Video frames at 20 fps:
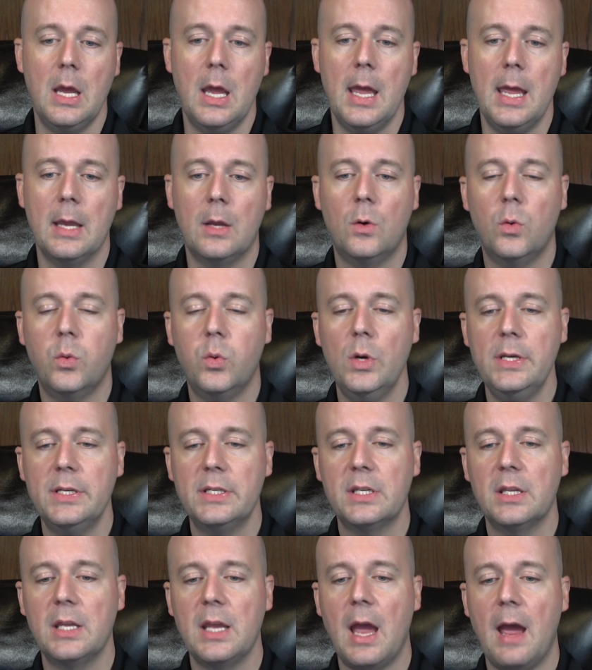
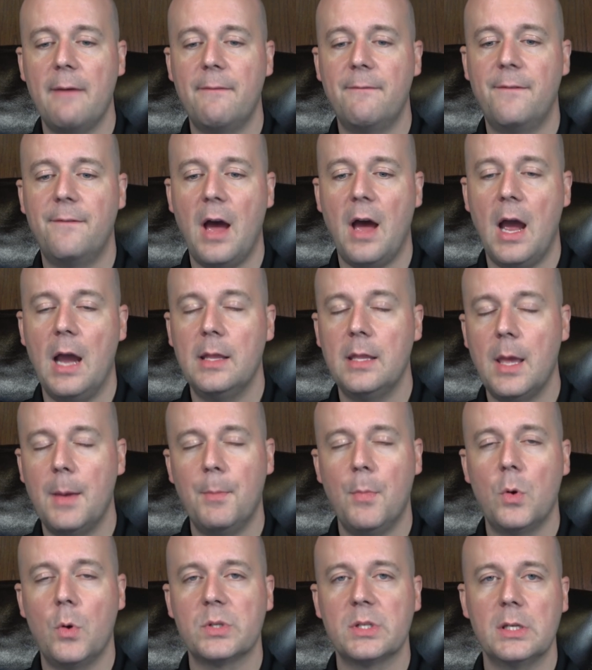Increasingly, I find that
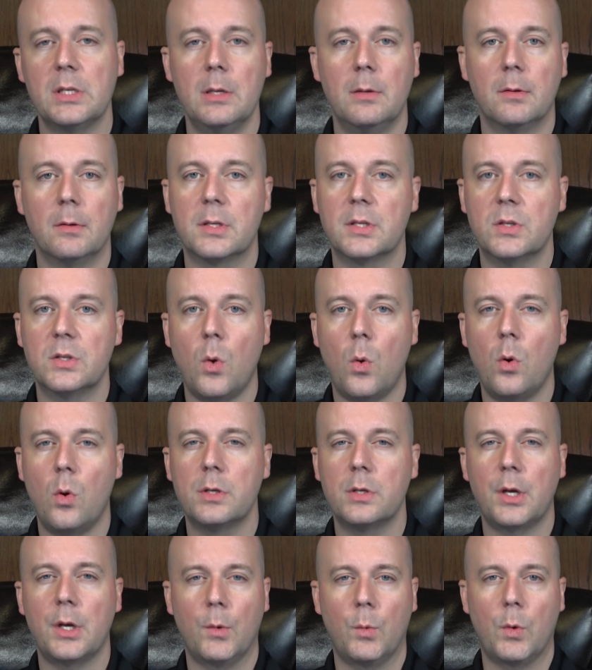most
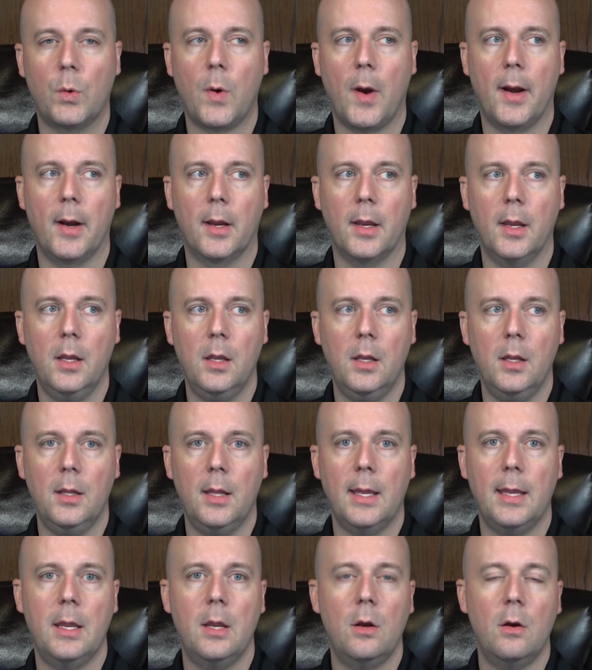stores are requiring it.
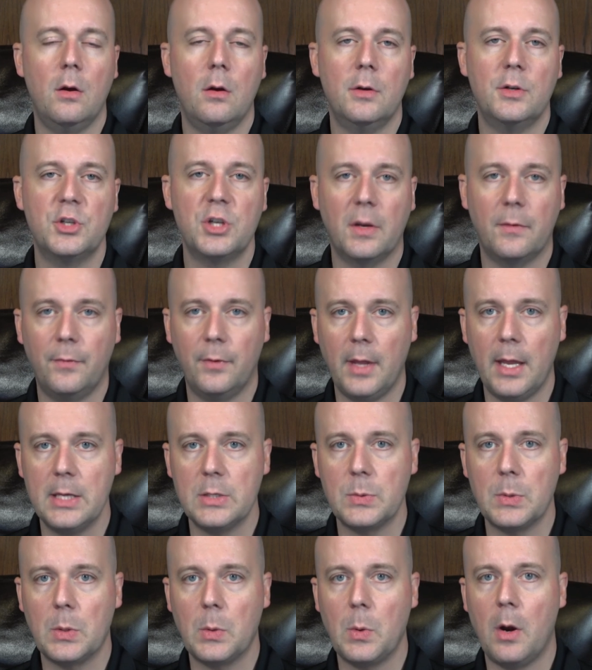Like here, Chick-fil-A is
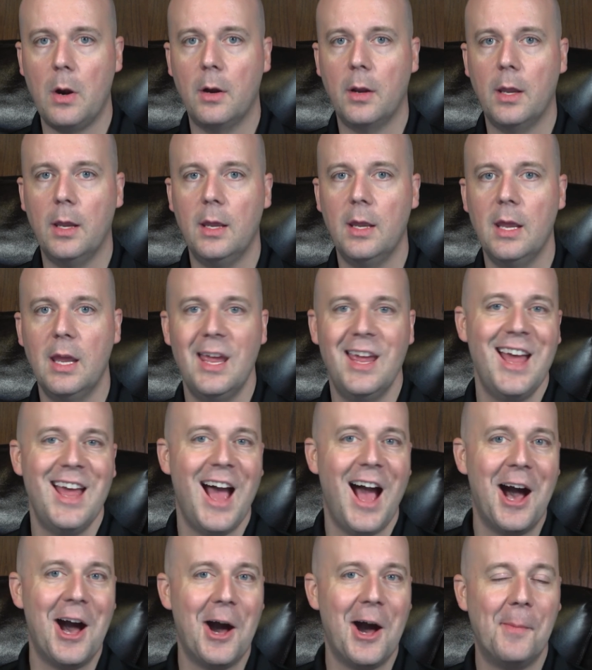requiring it.
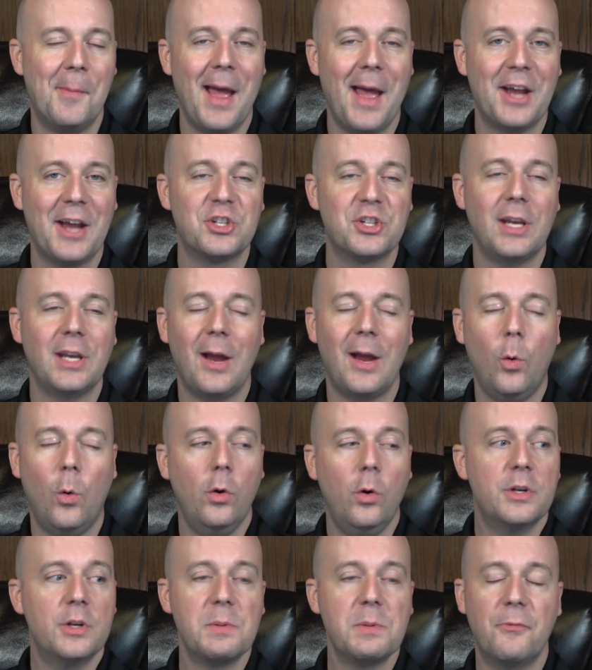Actually, I
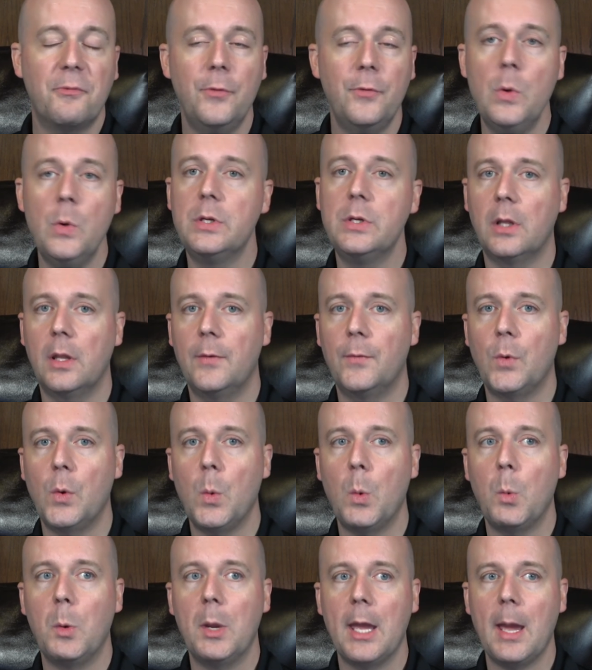ordered some food delivery.
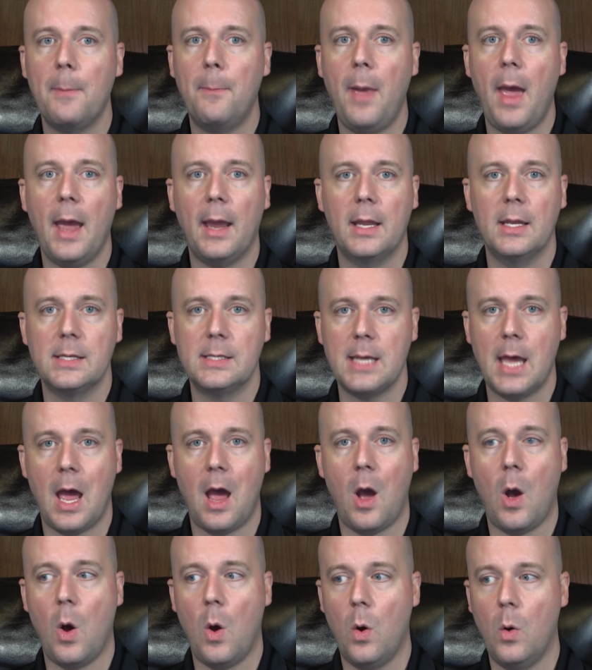We got back in
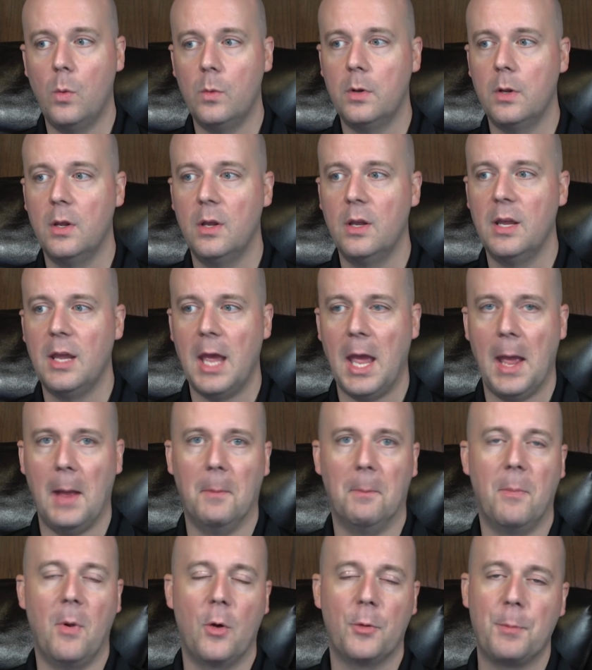town,
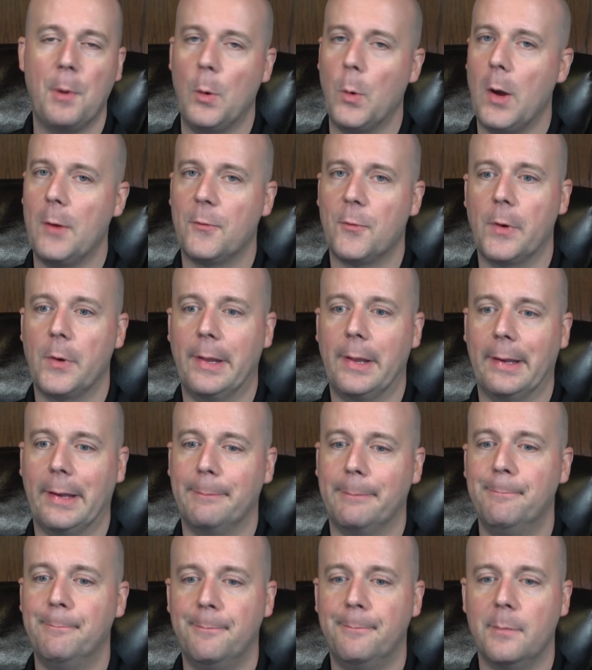and both my wife were all like,
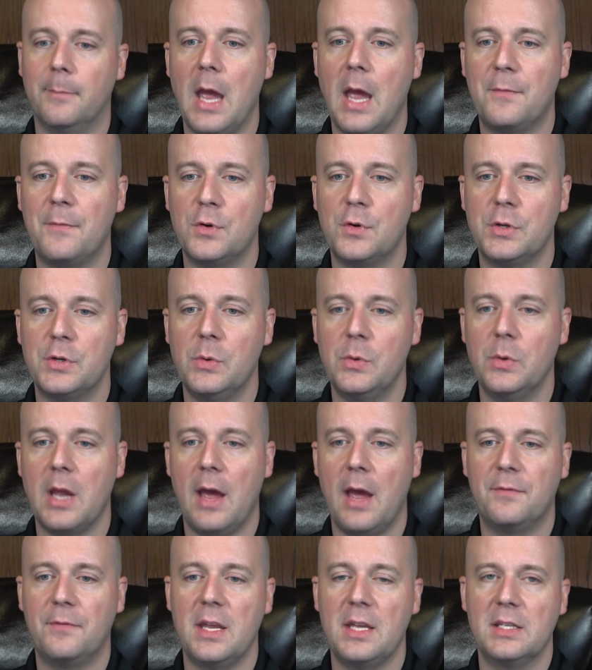after
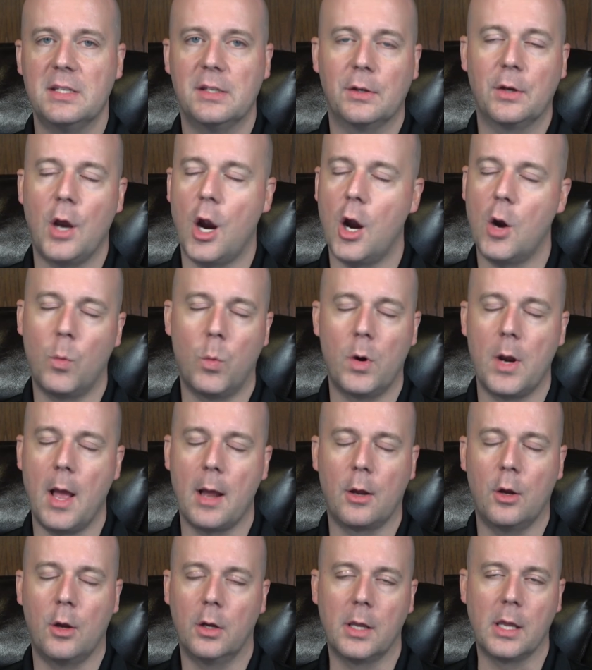2.5 days in the car, we're
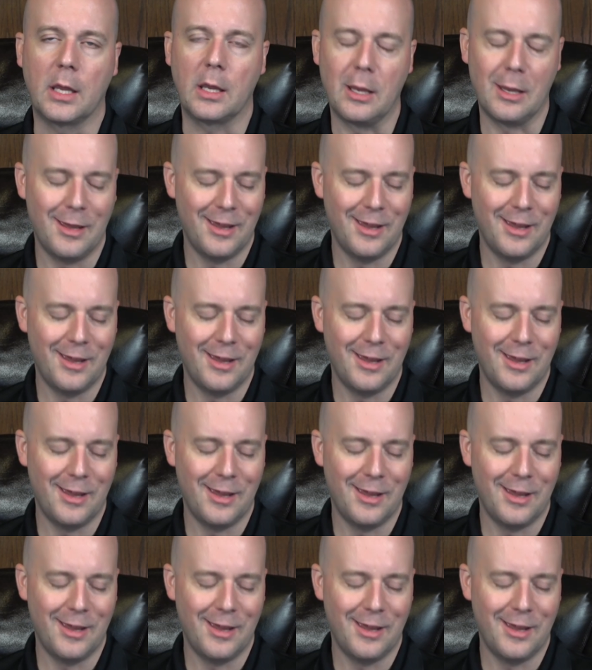not cooking.